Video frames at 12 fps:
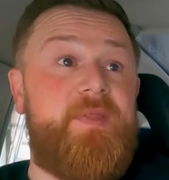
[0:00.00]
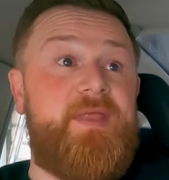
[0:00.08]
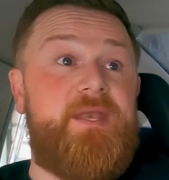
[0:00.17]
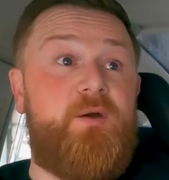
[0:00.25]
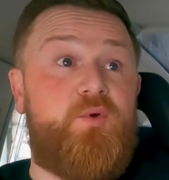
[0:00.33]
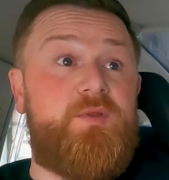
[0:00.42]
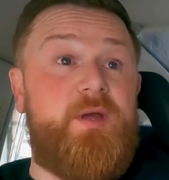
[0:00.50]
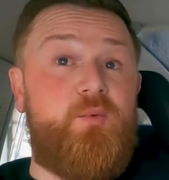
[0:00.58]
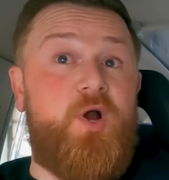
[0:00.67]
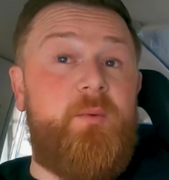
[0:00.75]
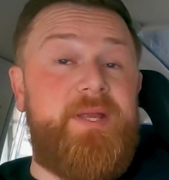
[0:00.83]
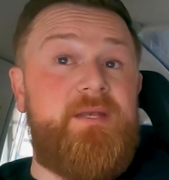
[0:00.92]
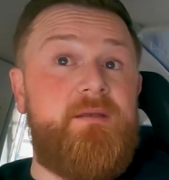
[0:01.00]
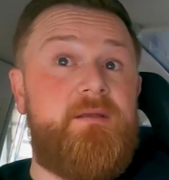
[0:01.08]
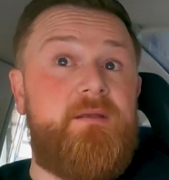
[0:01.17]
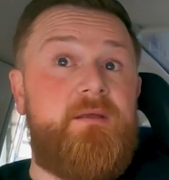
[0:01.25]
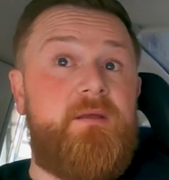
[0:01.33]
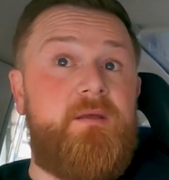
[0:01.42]
but then they'll they'll comment
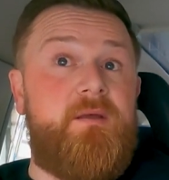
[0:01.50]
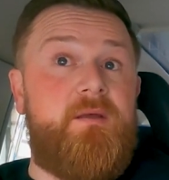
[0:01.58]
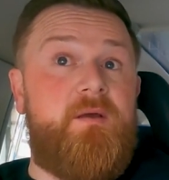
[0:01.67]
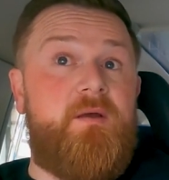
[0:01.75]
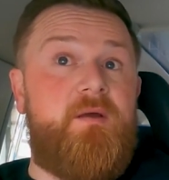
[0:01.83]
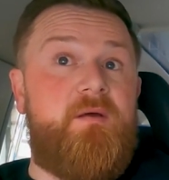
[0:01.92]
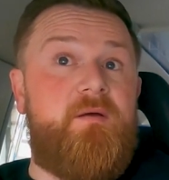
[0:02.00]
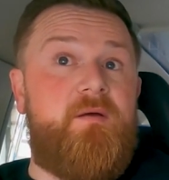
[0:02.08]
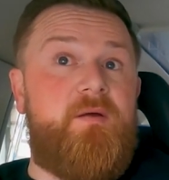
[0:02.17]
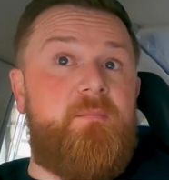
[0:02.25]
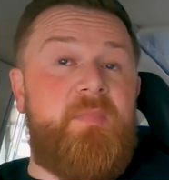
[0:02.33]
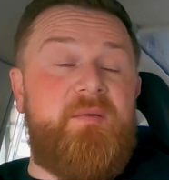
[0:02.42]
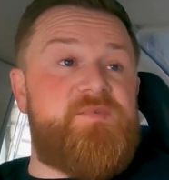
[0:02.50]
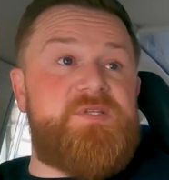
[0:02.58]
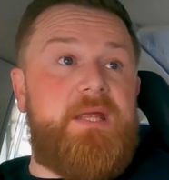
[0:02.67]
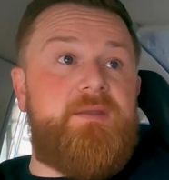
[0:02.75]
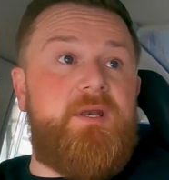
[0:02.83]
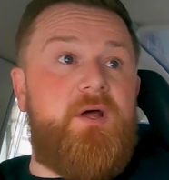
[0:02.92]
months
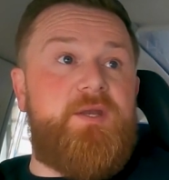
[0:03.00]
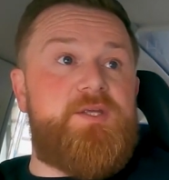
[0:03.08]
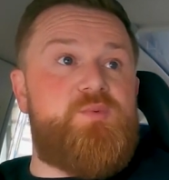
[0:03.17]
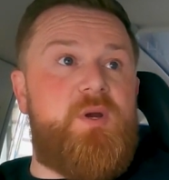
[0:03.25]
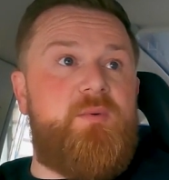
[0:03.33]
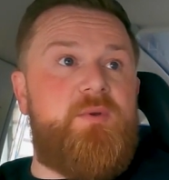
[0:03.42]
yeah. down the line as well